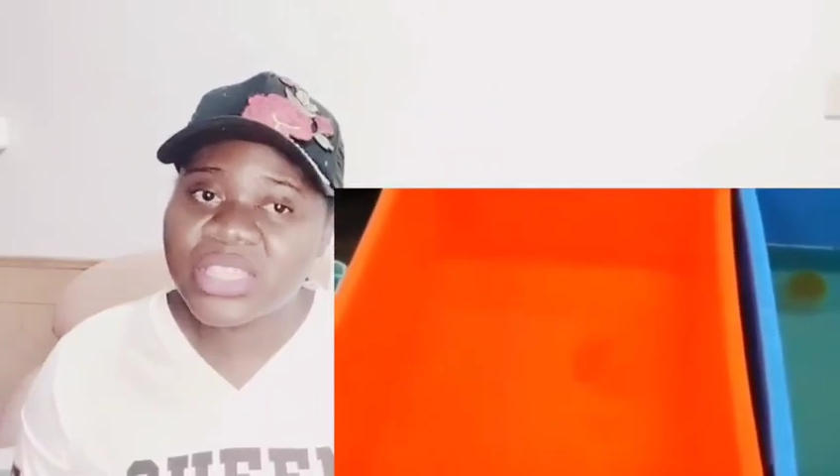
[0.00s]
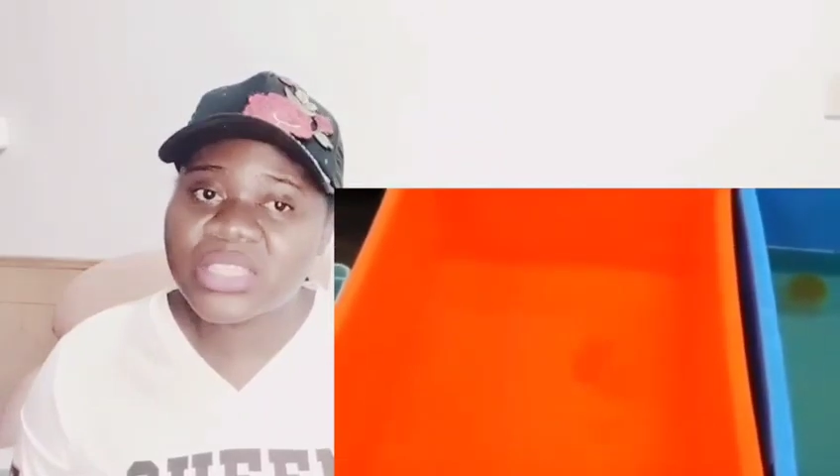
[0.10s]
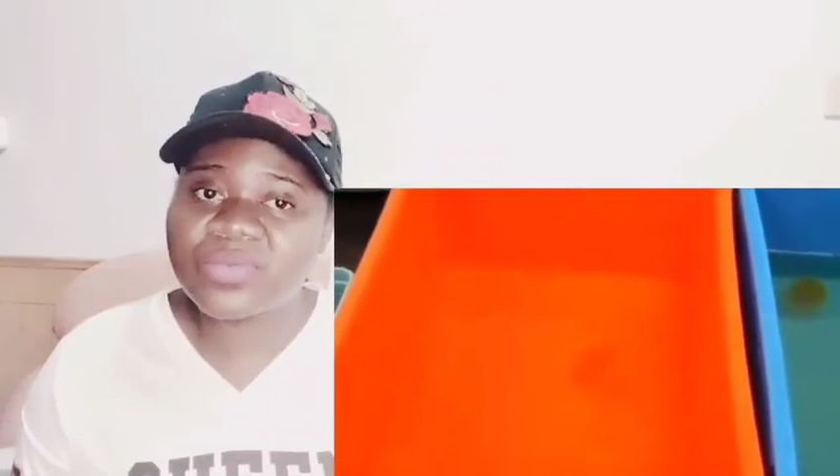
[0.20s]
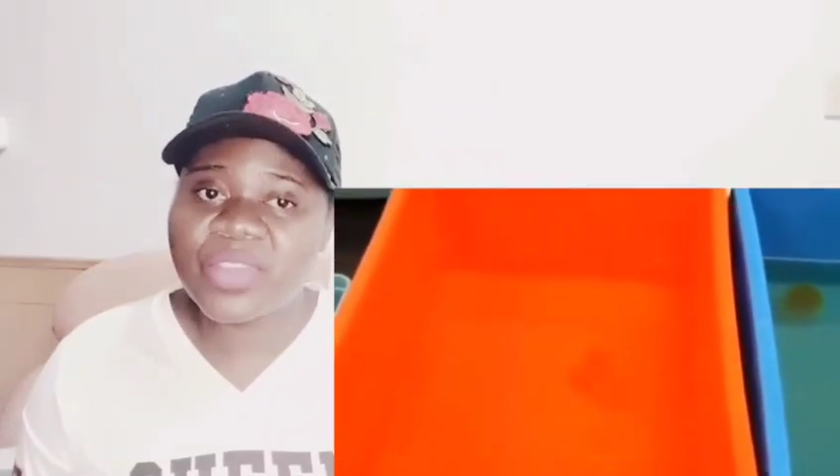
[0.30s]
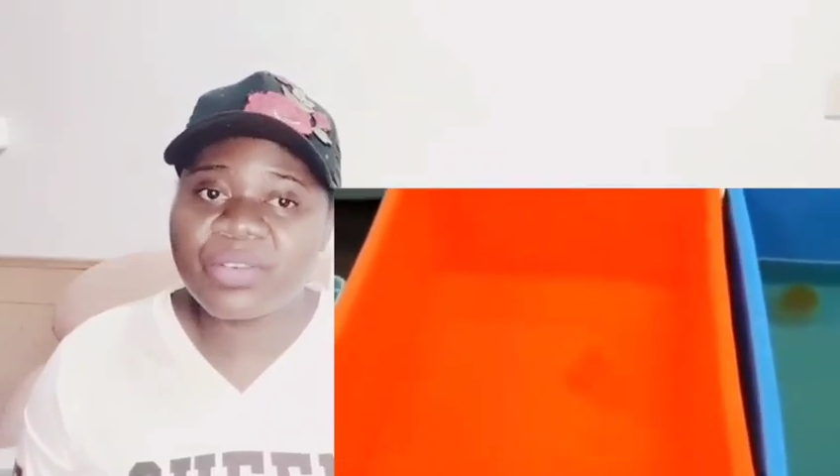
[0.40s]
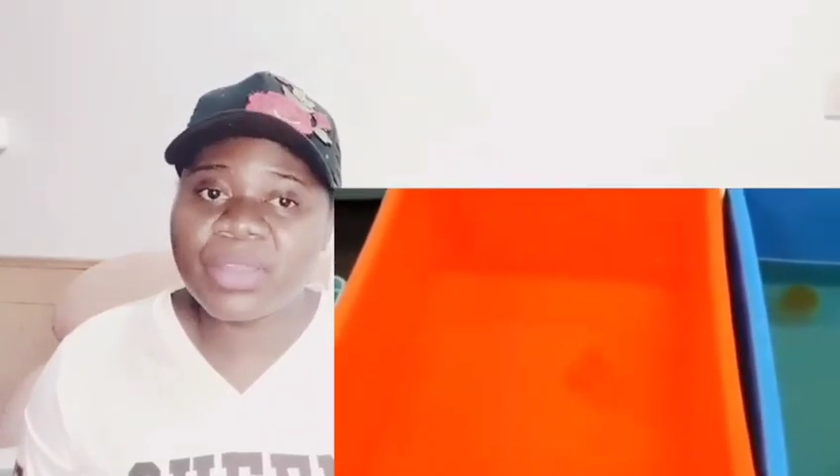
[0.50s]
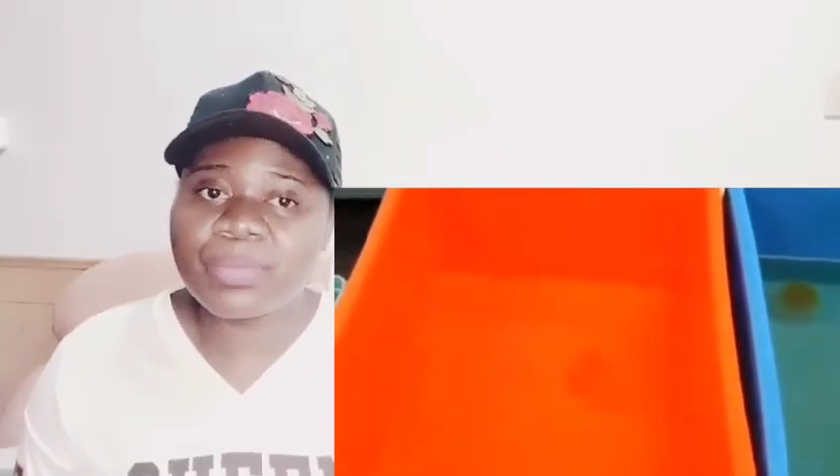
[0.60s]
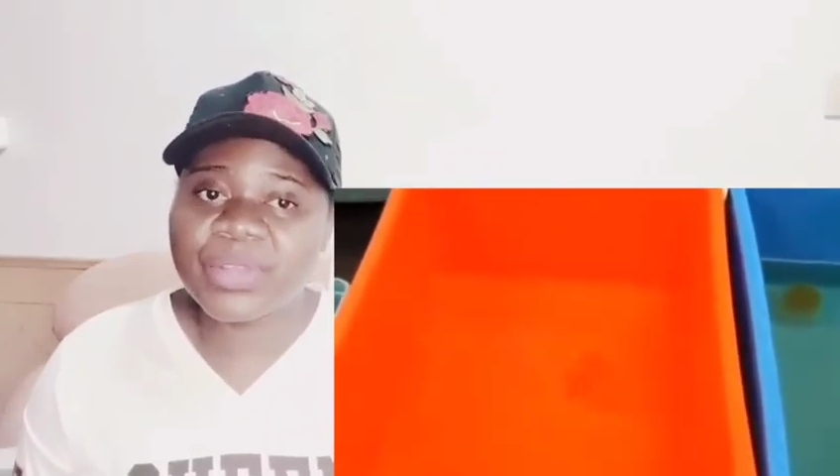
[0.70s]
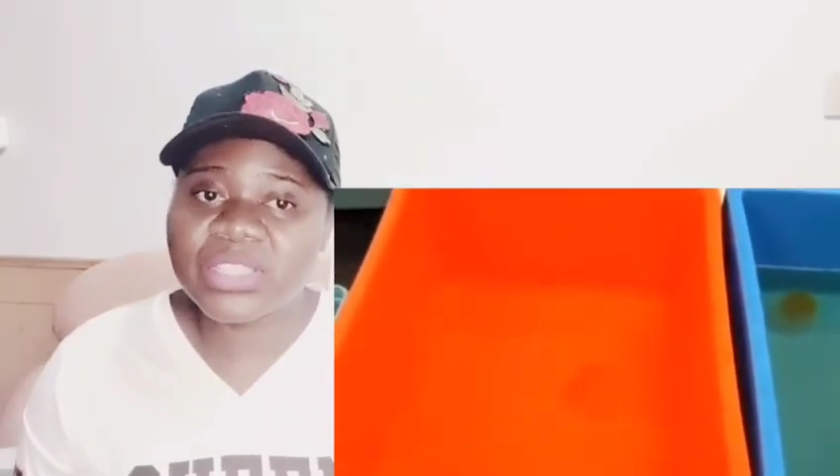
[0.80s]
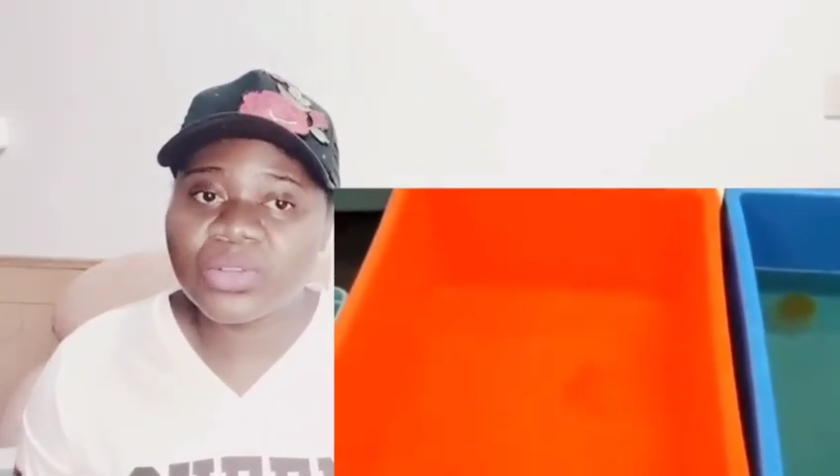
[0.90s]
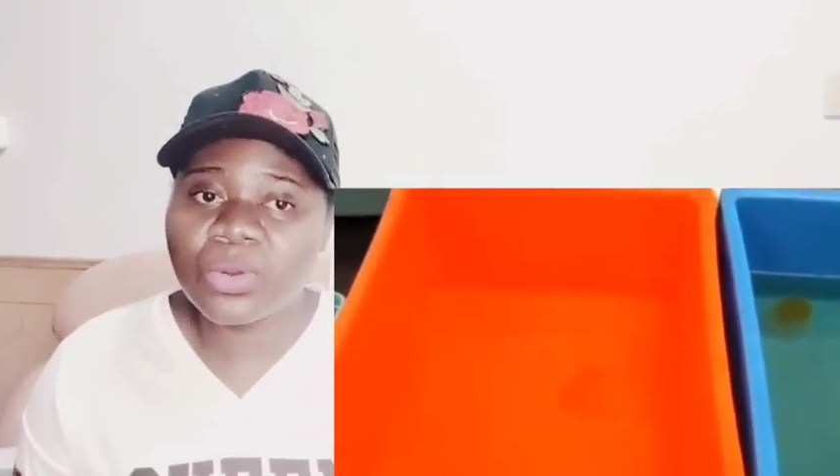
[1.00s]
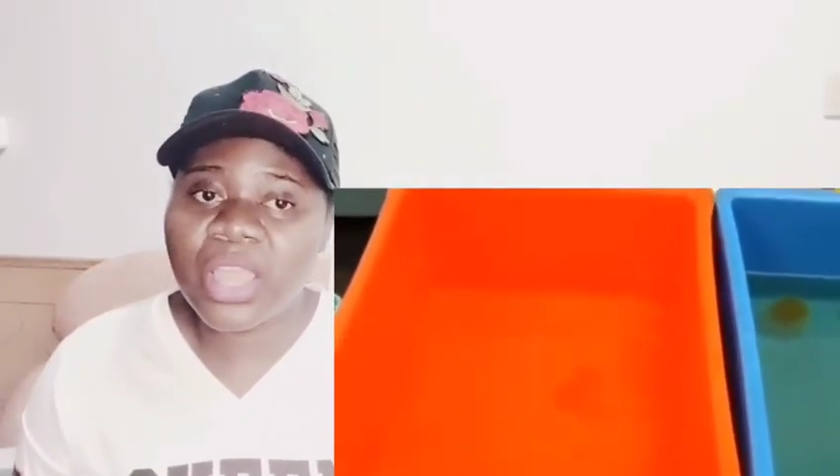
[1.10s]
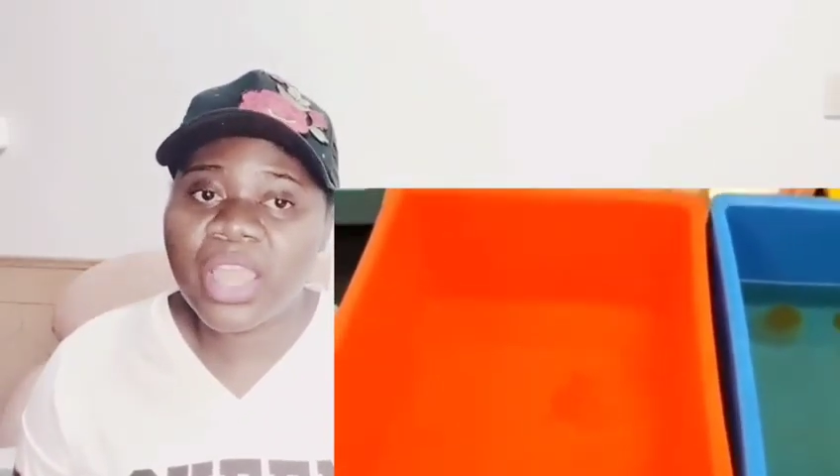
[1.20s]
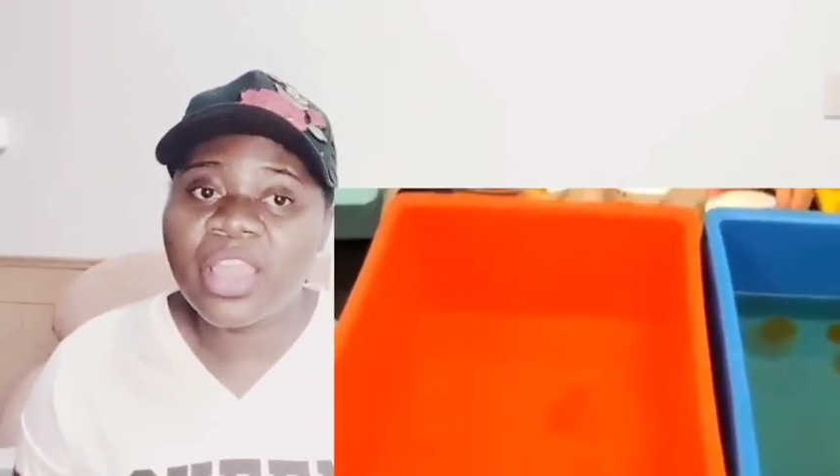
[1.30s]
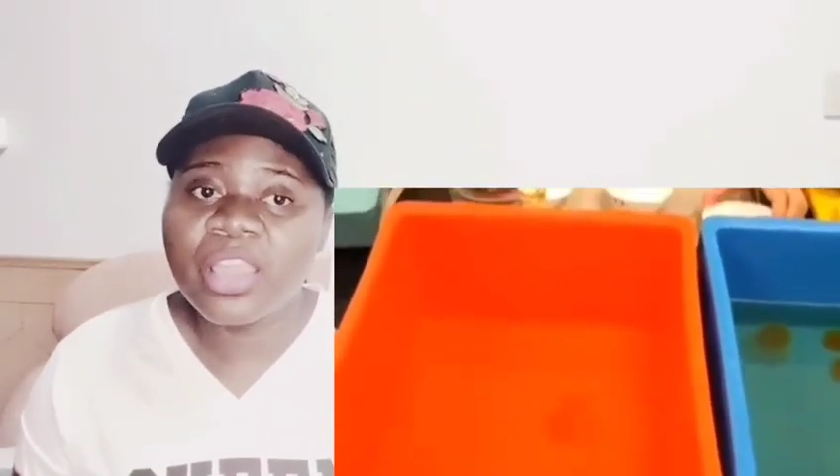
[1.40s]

this very particular